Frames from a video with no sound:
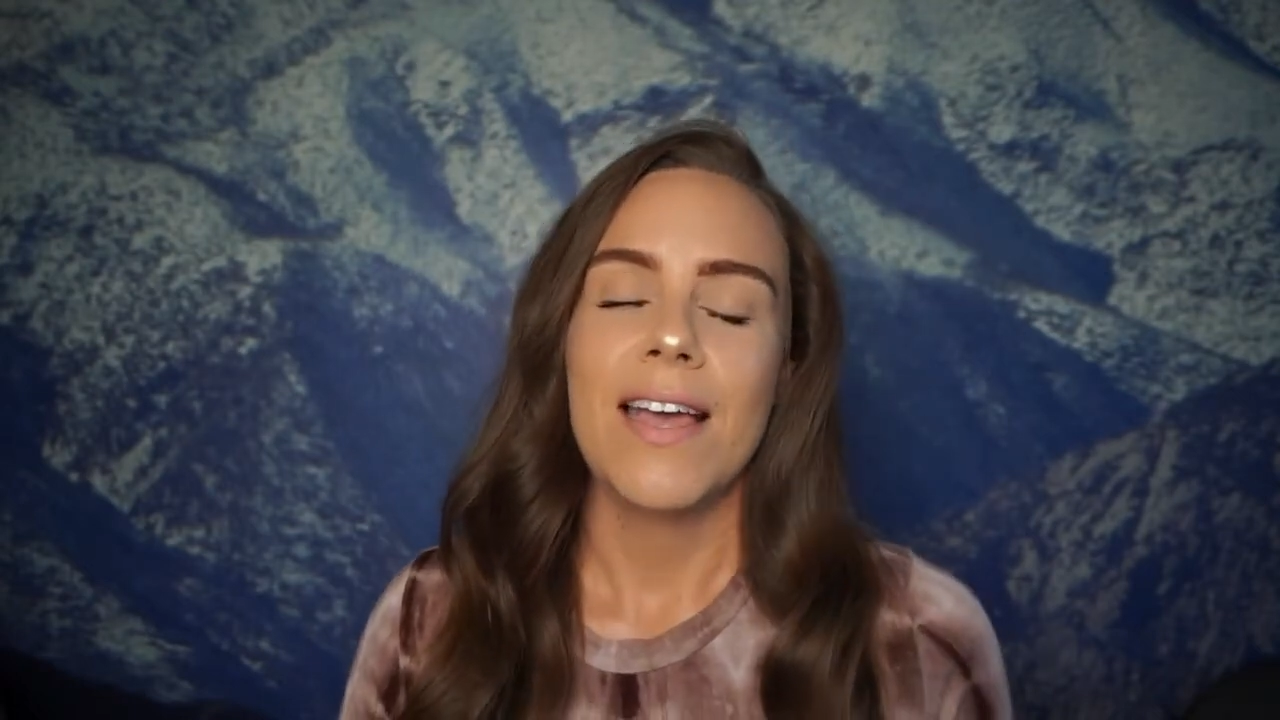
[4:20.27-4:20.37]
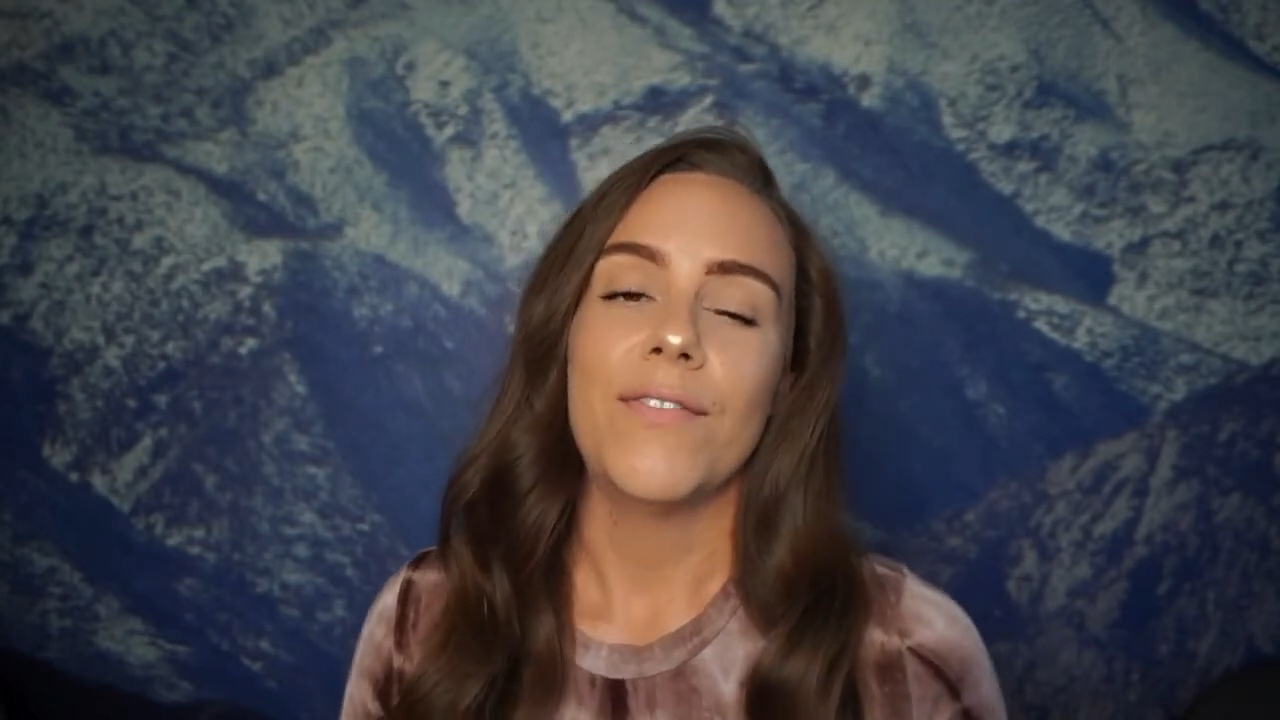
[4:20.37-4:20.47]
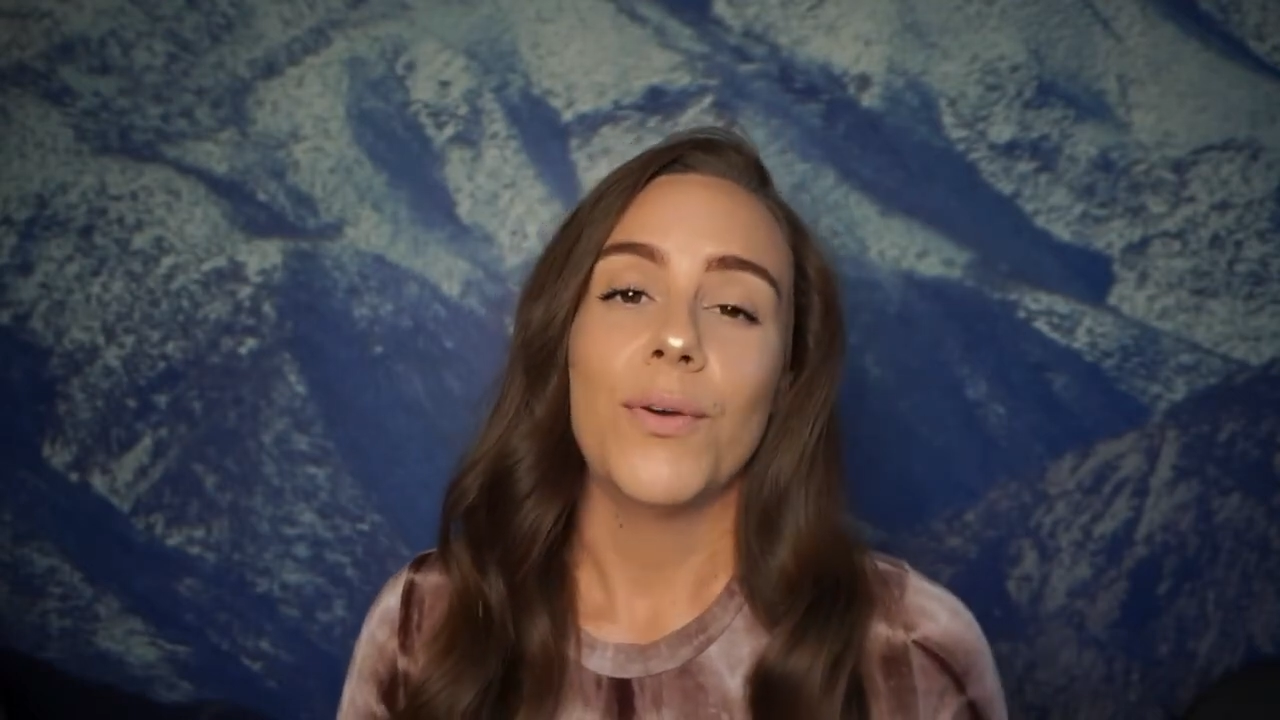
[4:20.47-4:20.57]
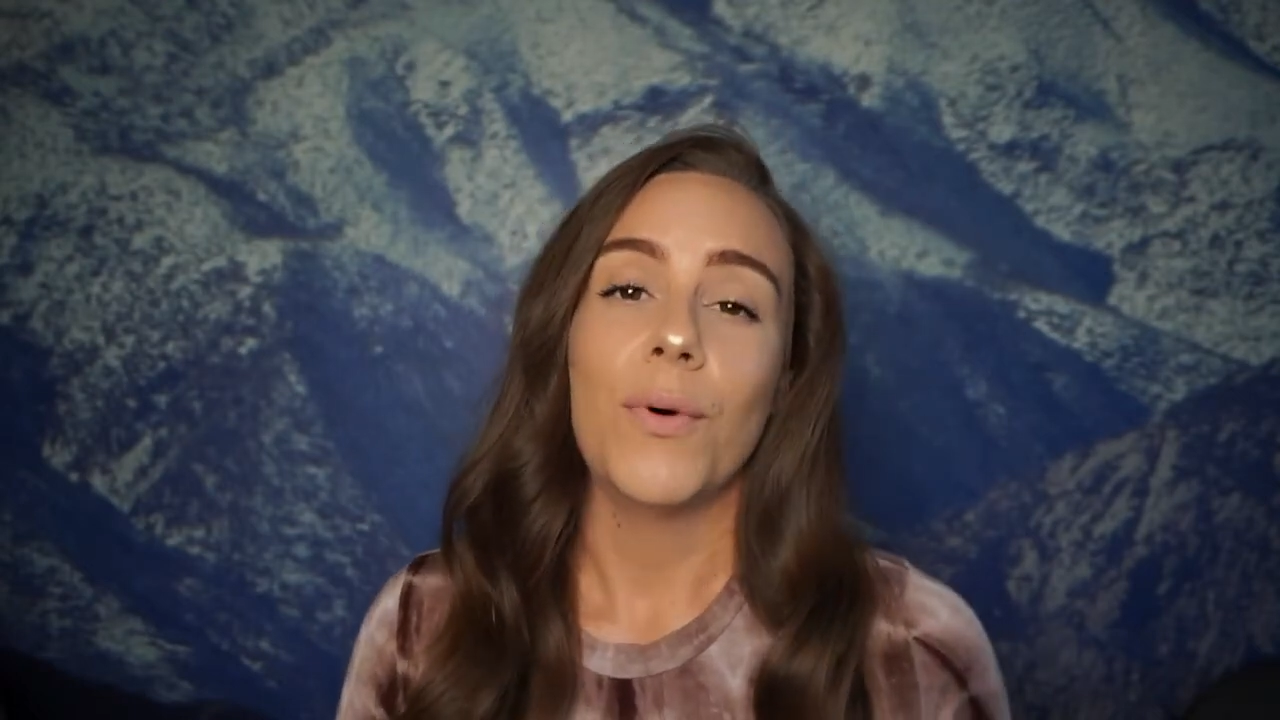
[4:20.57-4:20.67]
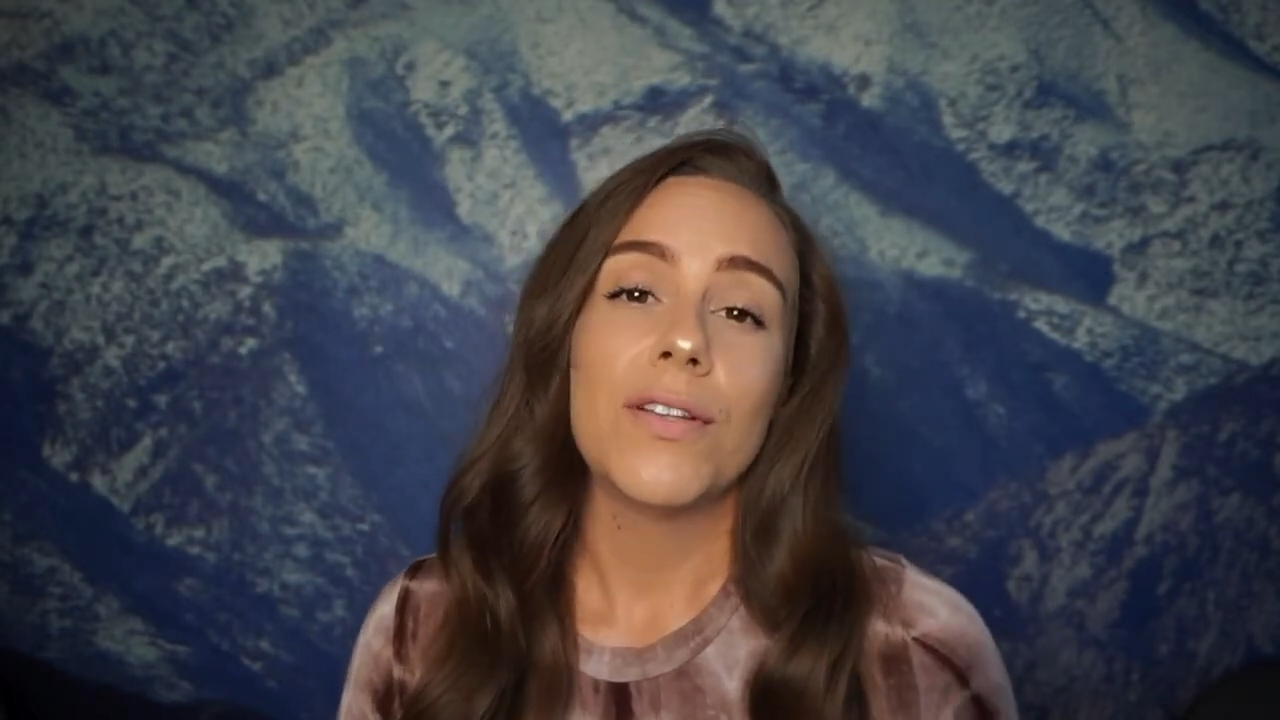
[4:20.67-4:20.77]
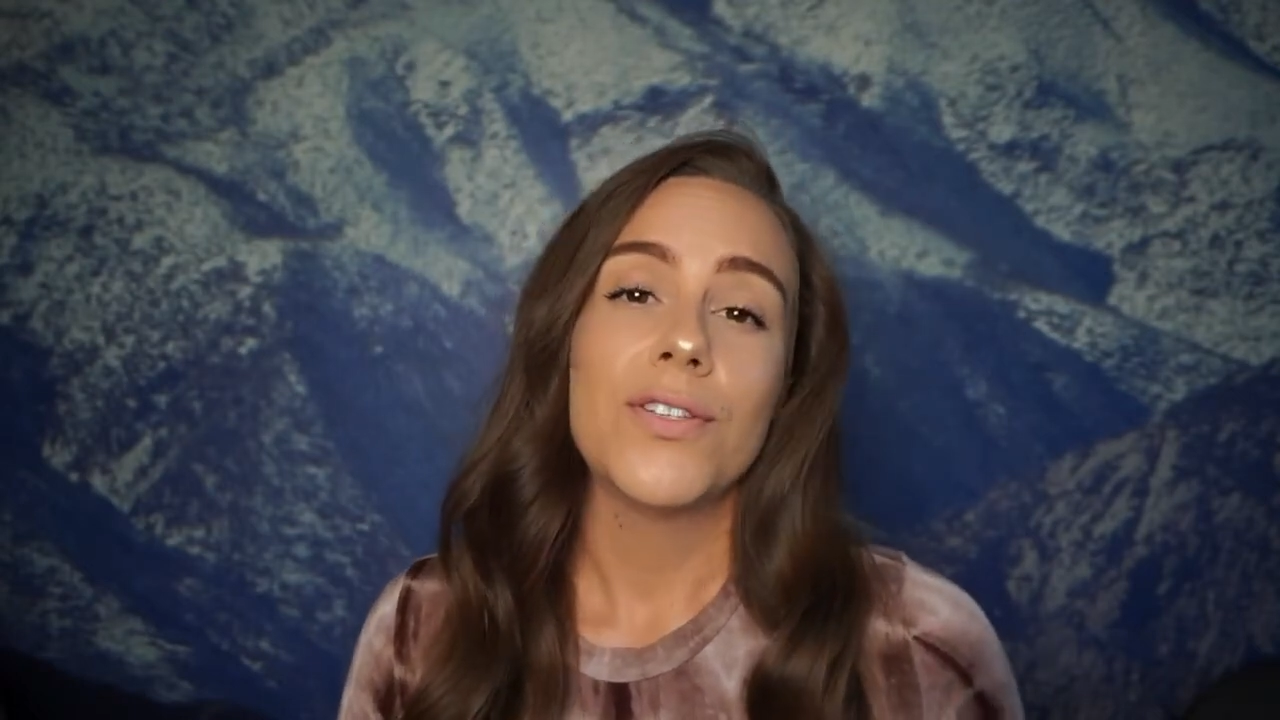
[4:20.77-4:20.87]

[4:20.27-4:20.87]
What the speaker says: If you want